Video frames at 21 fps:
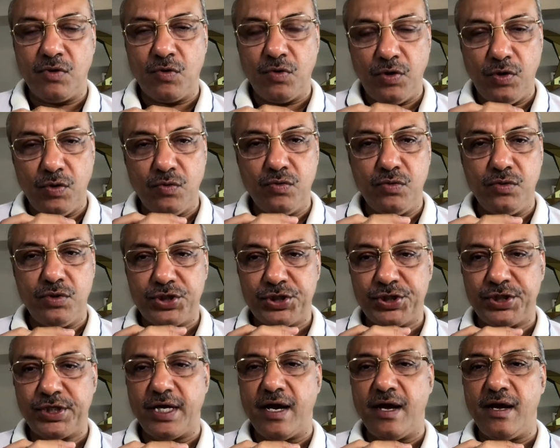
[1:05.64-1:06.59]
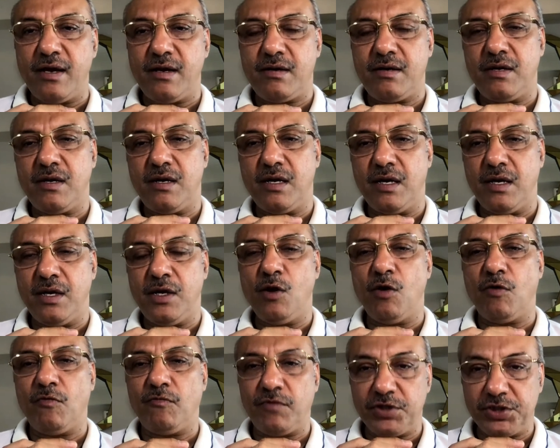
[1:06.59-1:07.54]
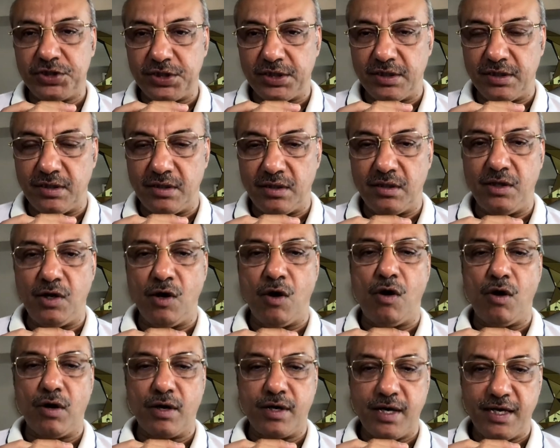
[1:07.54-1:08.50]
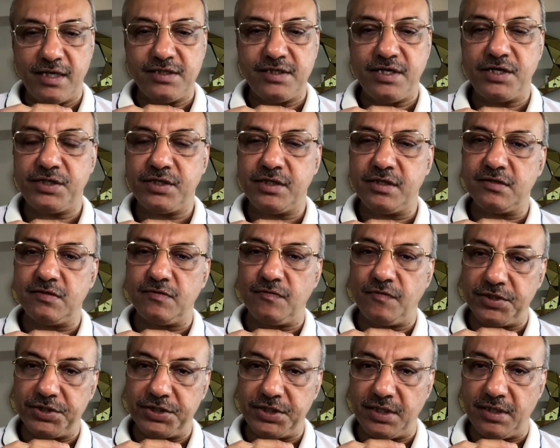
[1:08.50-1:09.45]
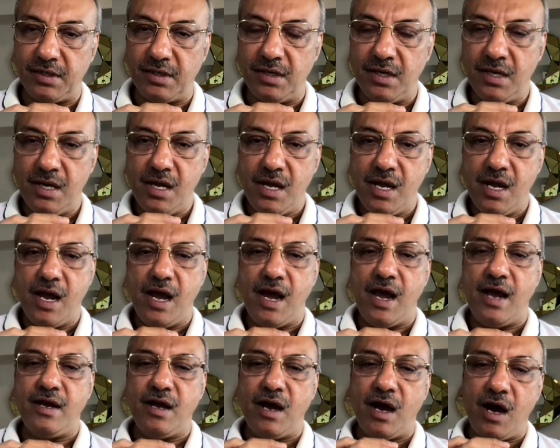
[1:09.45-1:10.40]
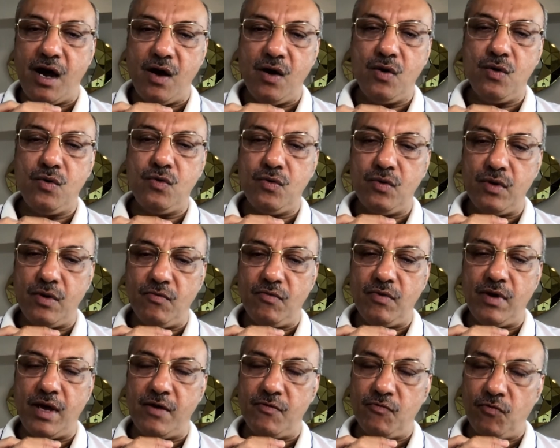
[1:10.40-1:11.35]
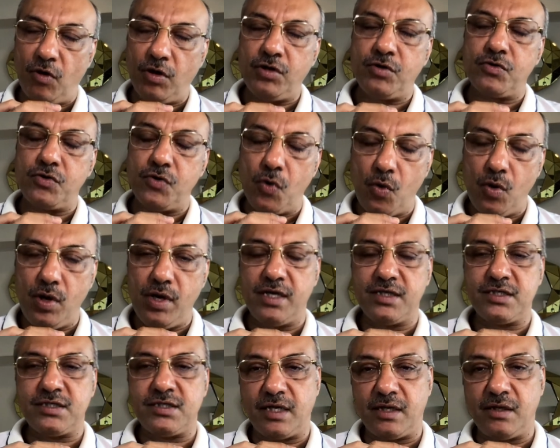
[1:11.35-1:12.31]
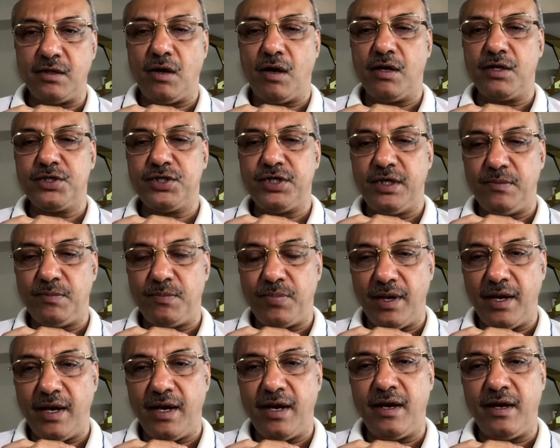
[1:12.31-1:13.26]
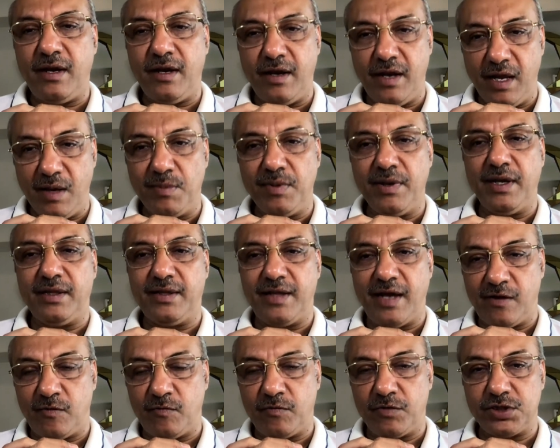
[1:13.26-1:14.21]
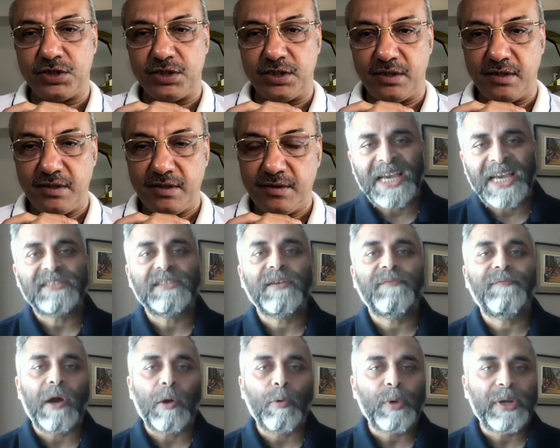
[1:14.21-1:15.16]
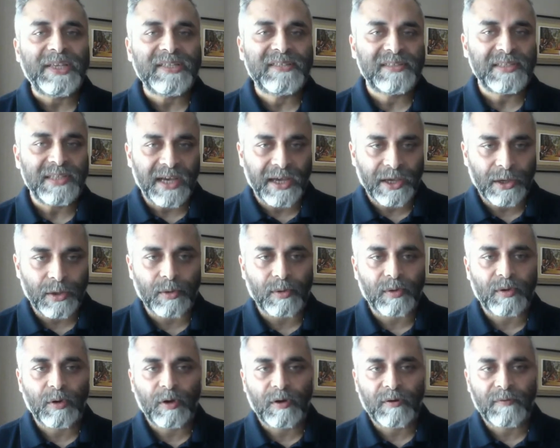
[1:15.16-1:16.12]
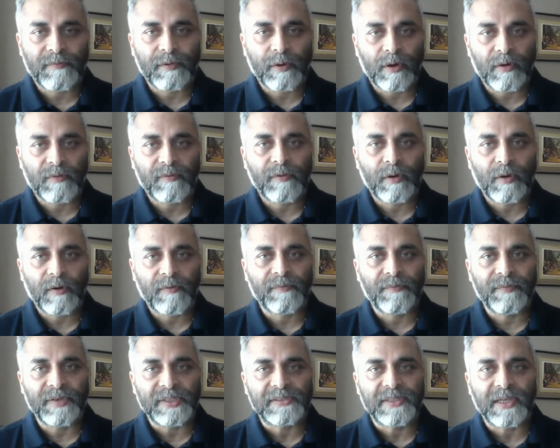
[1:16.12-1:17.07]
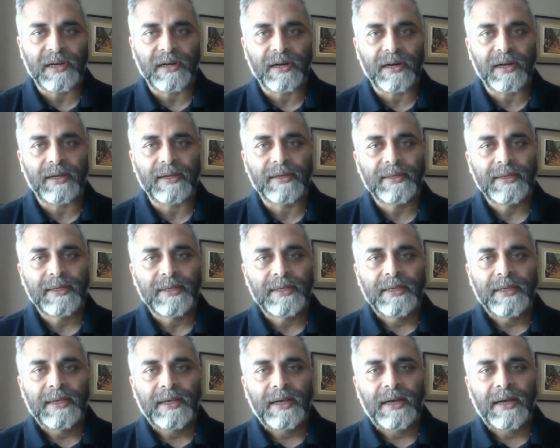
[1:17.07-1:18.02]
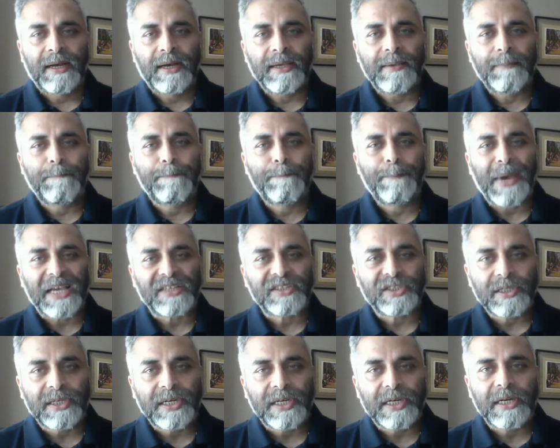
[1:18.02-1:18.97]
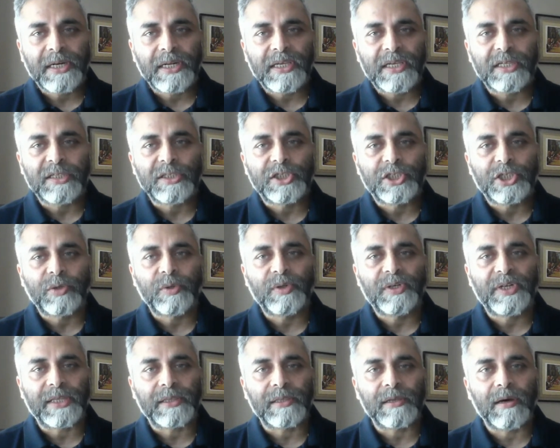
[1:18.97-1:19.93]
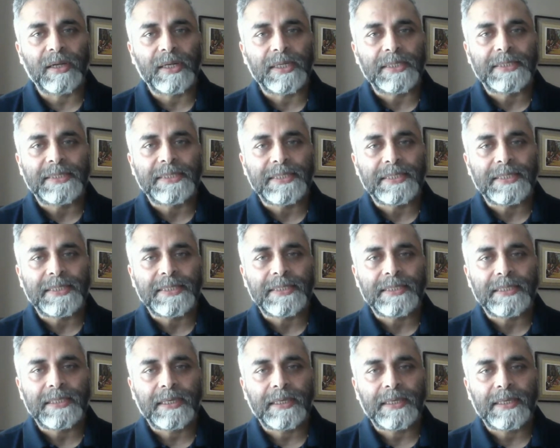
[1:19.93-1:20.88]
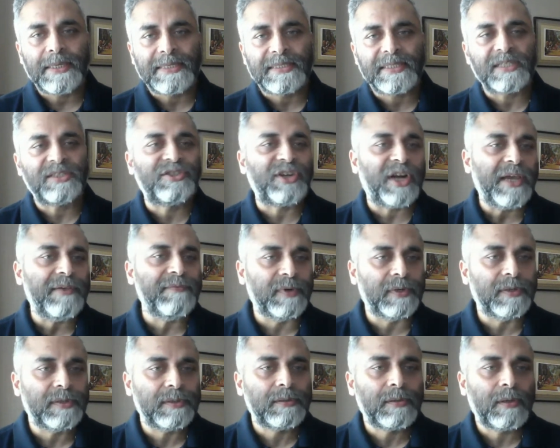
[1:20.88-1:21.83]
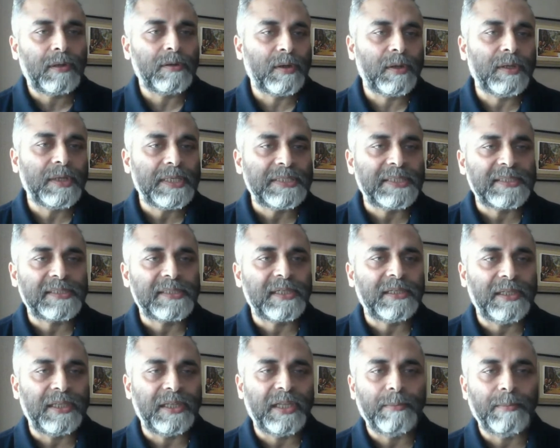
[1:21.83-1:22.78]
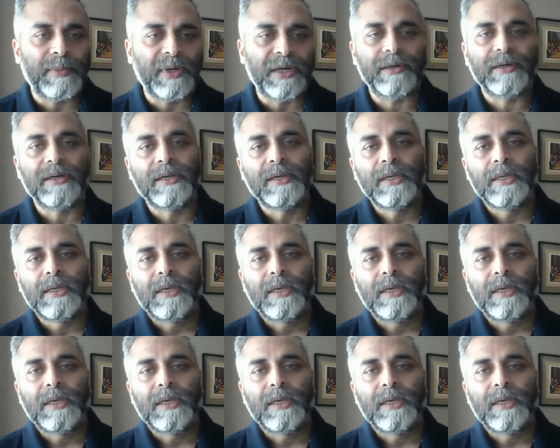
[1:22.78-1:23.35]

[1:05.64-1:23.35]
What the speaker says: Could you share your vision, your organization's vision, and how and what role does technology play in enabling that vision? As a founding CIO of Vistara, I passionately ensure technology is a driver, not only just an enabler.